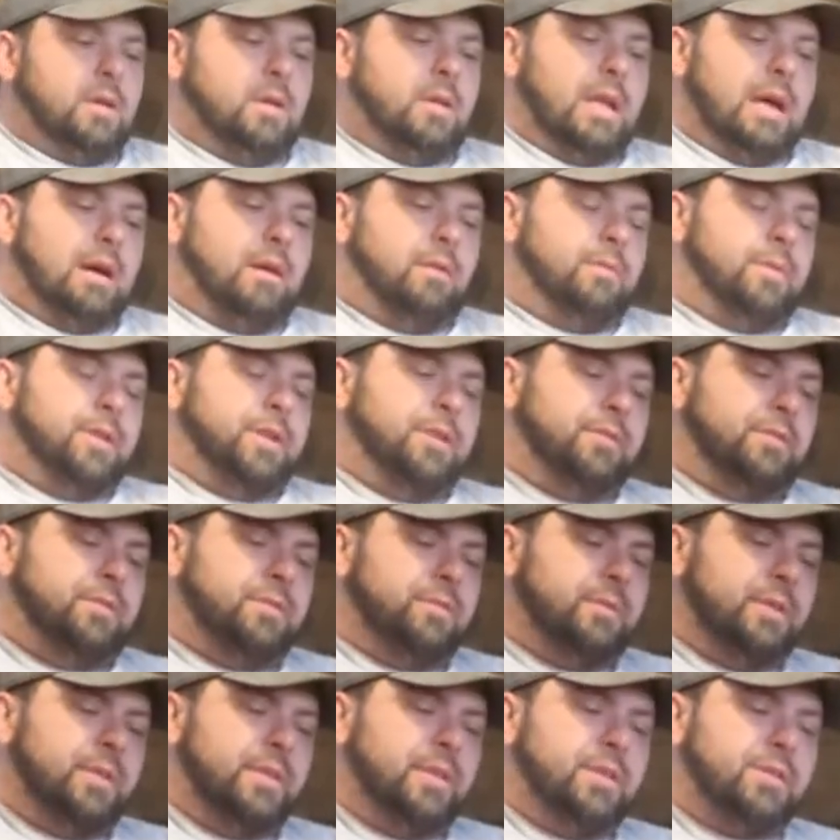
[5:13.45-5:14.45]
Now, when you're
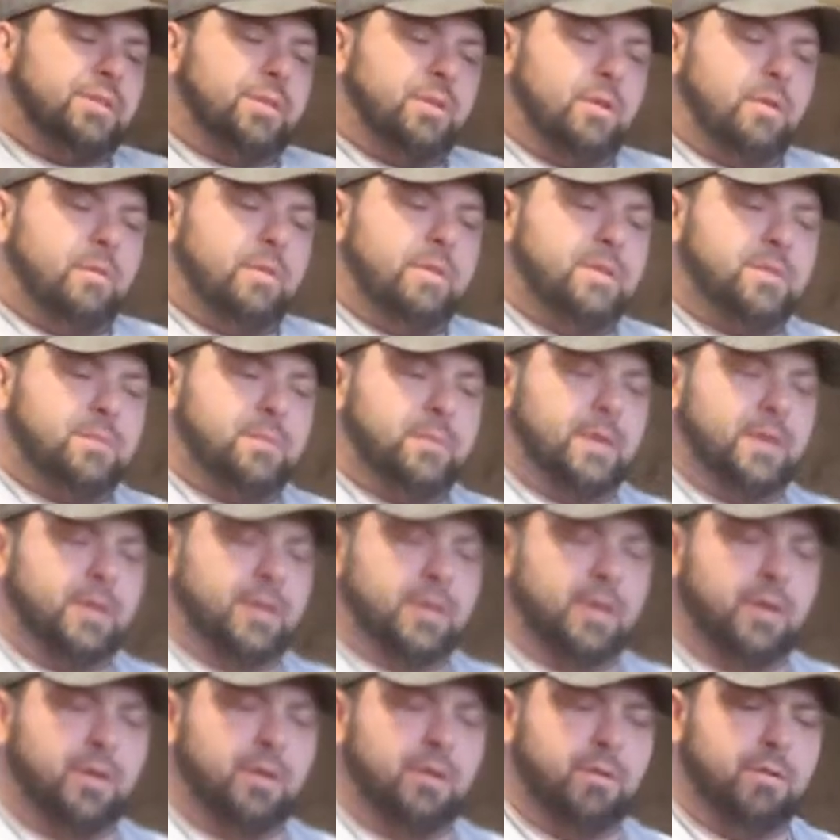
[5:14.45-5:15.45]
doing this, you always want to
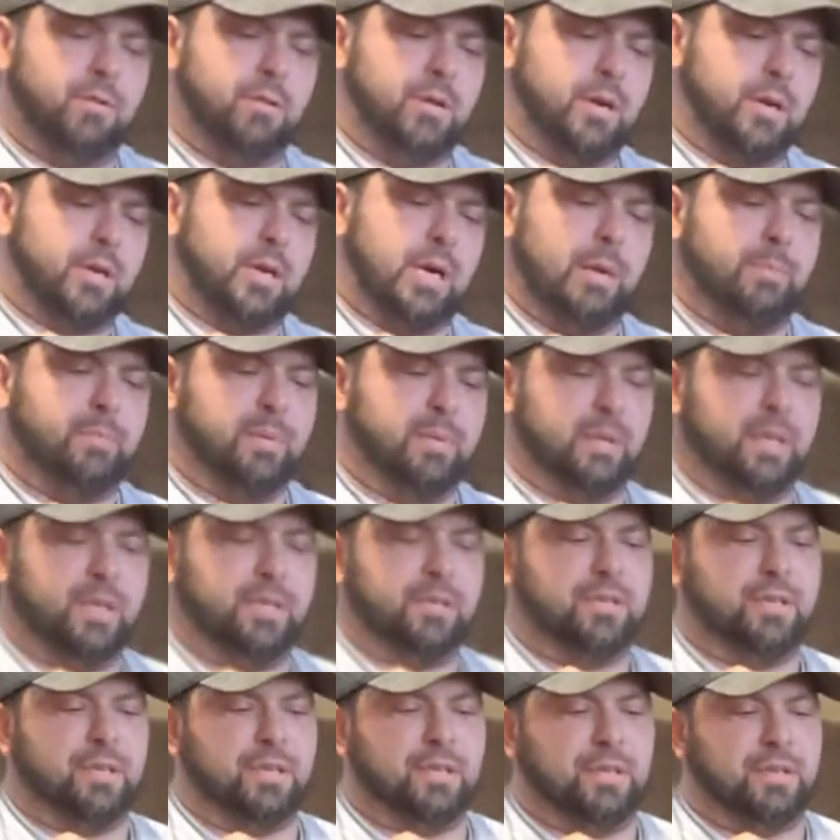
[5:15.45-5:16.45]
go a couple
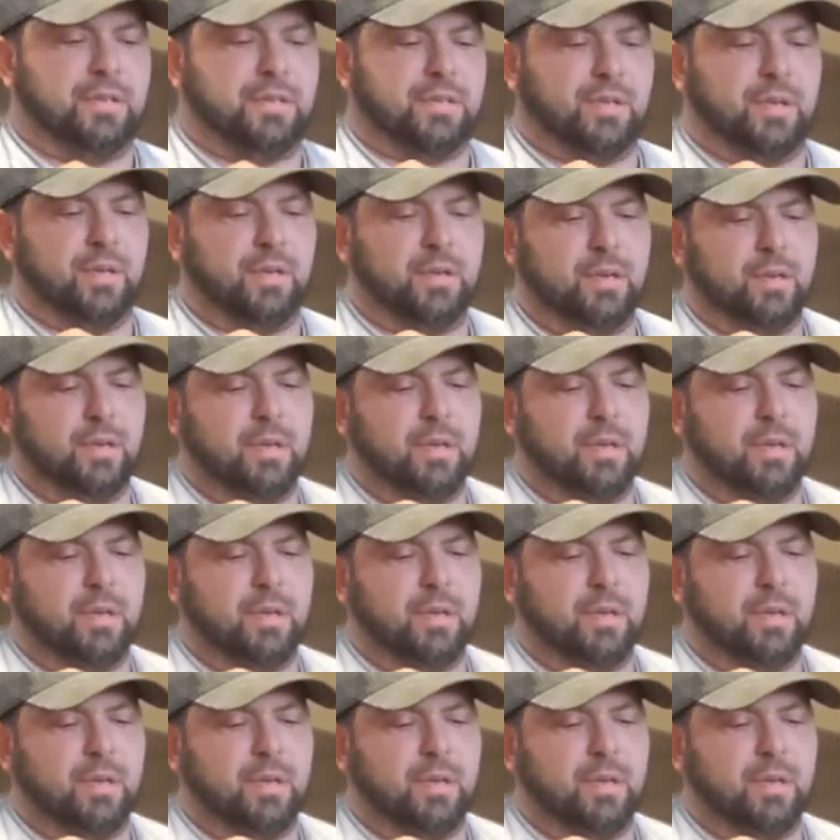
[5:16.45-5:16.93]
inches